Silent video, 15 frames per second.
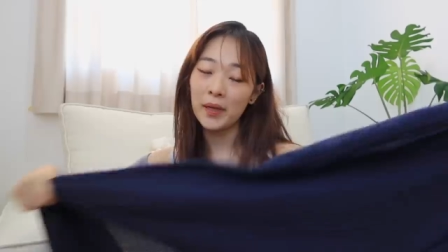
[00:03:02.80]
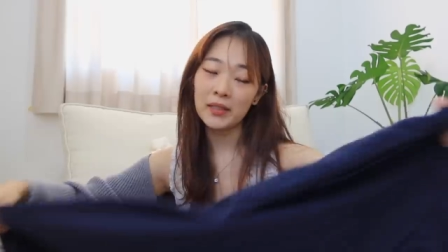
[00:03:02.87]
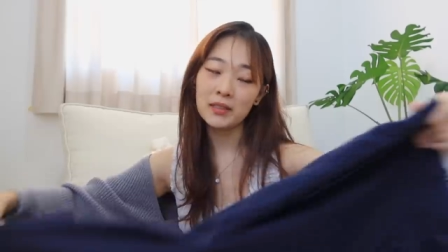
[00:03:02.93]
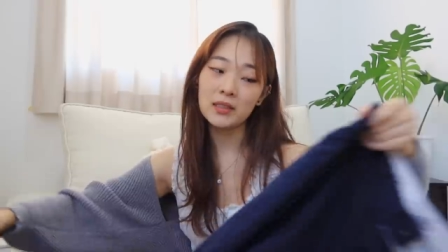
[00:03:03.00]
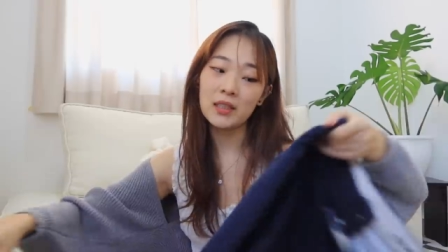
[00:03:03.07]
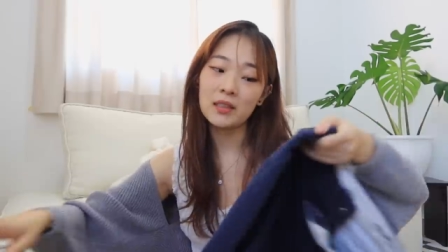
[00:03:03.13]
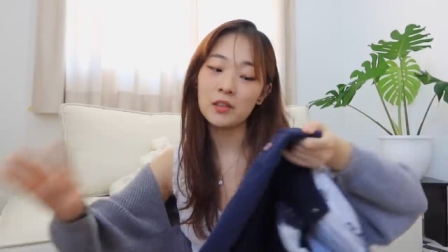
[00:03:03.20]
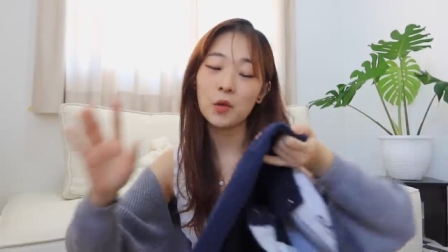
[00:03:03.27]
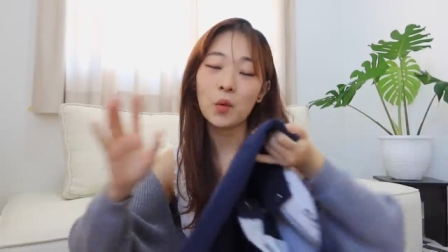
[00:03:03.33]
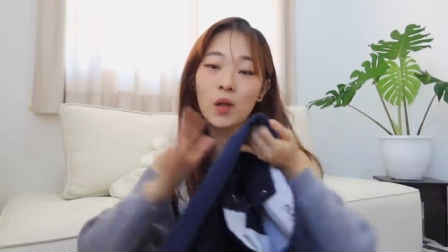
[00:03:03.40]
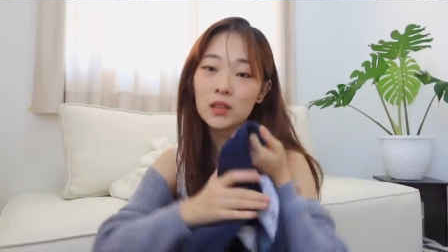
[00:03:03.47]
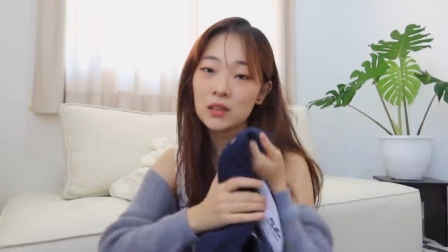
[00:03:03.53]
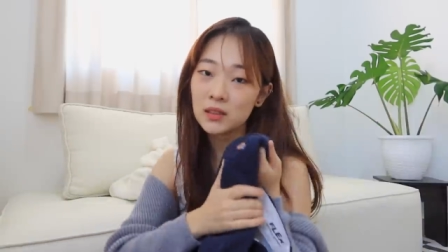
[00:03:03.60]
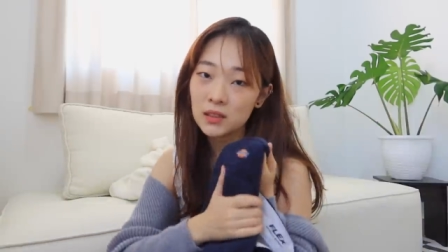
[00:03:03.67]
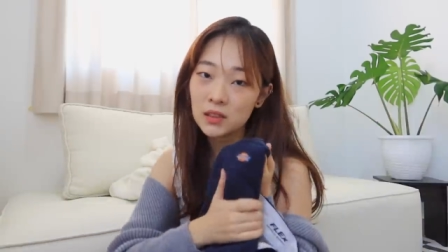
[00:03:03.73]
pants and the
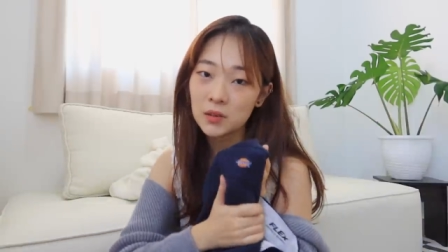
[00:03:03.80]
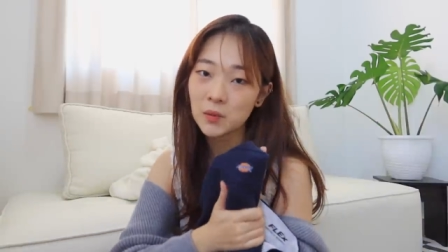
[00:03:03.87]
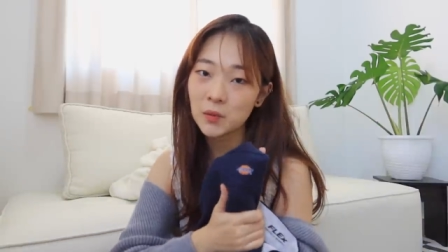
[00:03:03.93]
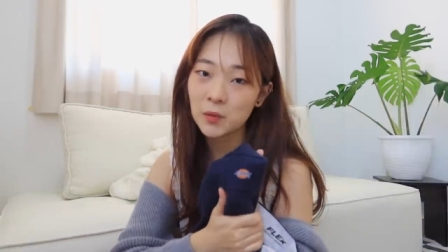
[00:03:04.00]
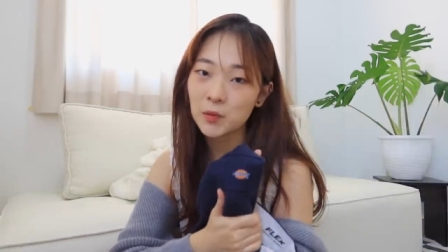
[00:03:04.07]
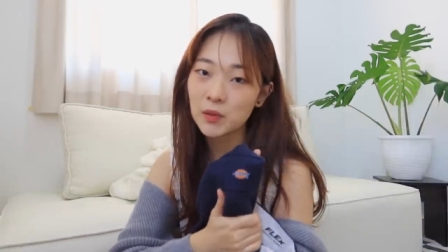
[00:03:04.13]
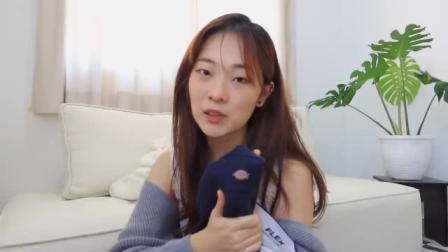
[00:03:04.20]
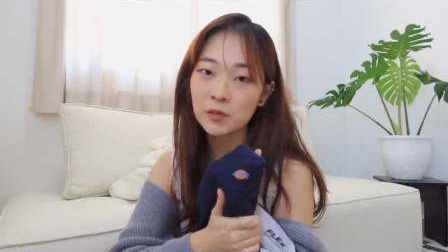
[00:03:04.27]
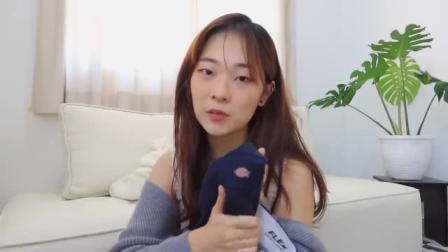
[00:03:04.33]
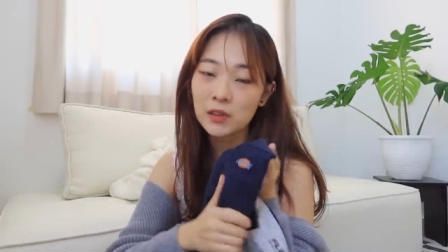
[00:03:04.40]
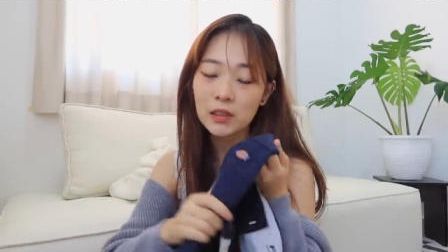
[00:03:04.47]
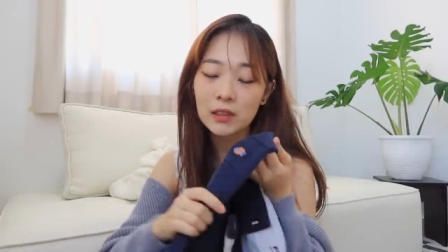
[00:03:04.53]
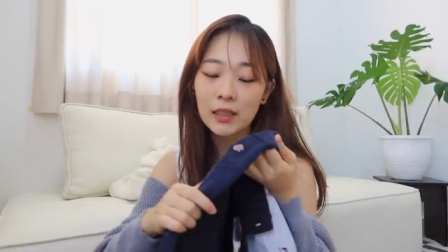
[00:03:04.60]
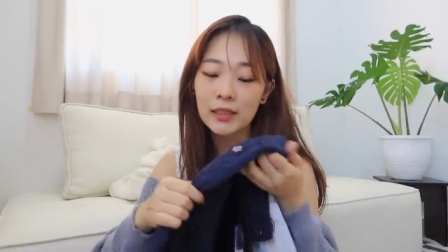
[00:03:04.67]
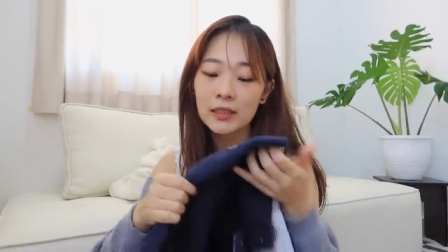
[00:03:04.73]
quality is also really
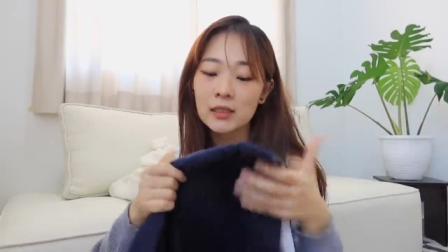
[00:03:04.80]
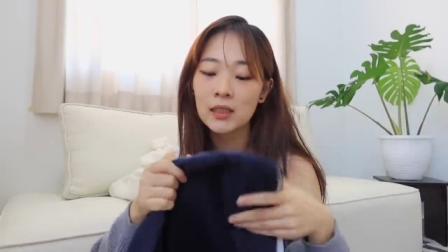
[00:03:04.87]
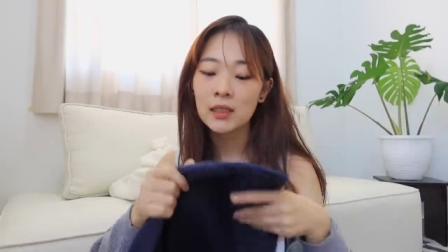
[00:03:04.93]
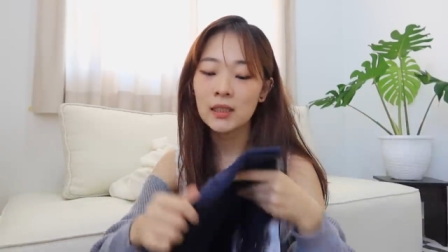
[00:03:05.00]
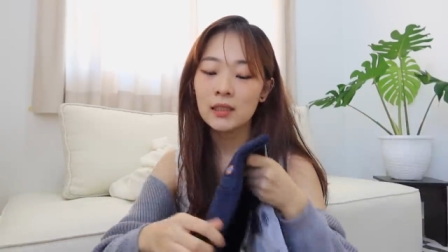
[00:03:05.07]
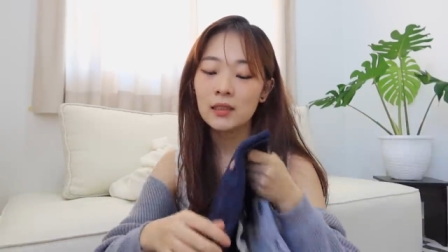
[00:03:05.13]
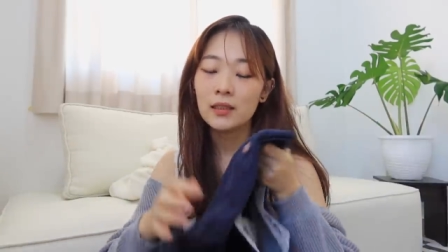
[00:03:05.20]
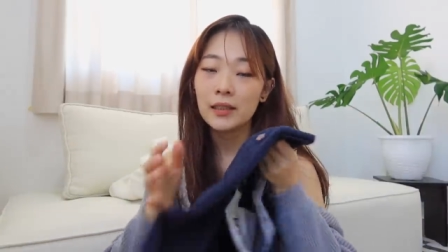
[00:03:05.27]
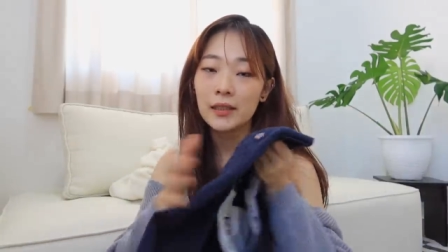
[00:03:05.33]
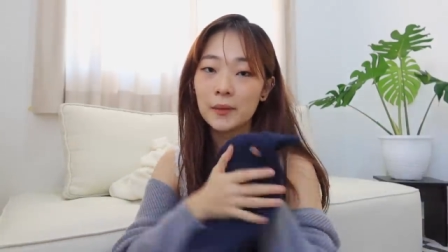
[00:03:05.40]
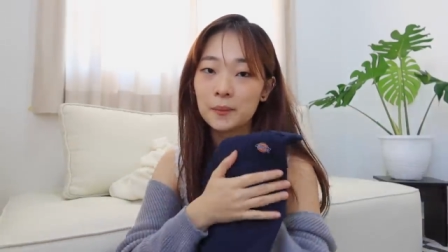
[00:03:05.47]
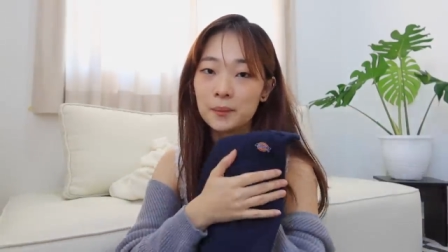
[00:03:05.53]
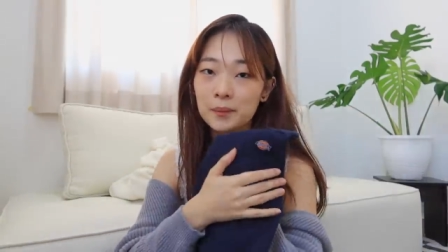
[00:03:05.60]
really nice like